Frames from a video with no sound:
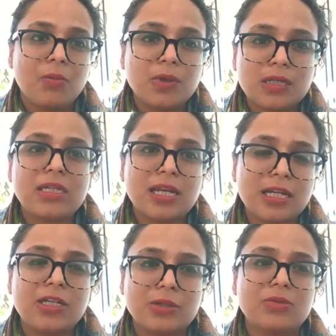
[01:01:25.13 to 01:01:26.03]
we
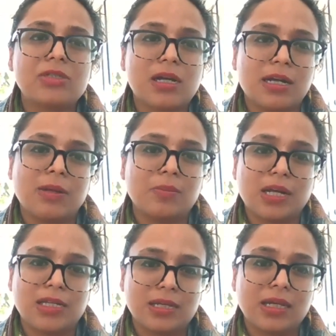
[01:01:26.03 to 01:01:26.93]
really do start
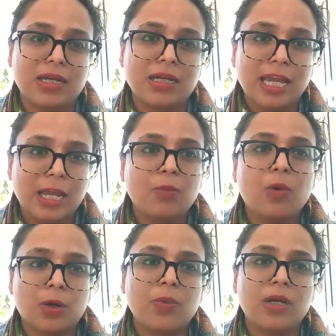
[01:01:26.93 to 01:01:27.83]
embracing it in
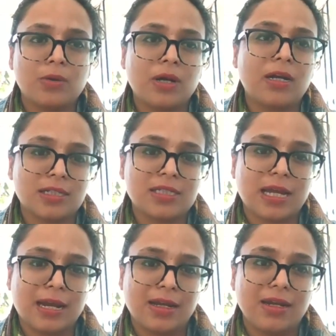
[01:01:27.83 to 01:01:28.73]
what we don't
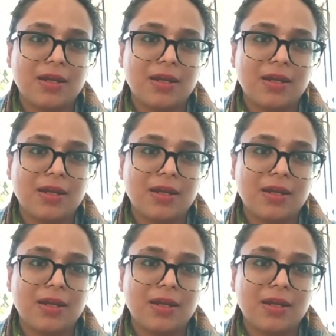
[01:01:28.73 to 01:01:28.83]
understand,